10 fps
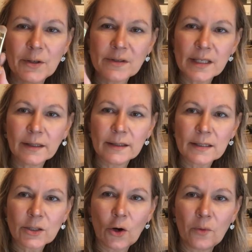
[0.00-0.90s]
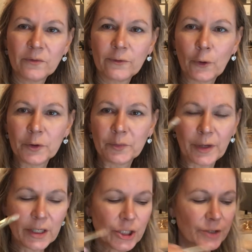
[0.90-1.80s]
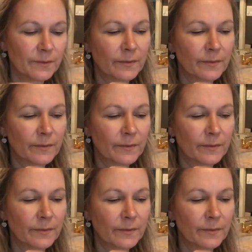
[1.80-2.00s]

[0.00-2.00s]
using this Tom Ford brush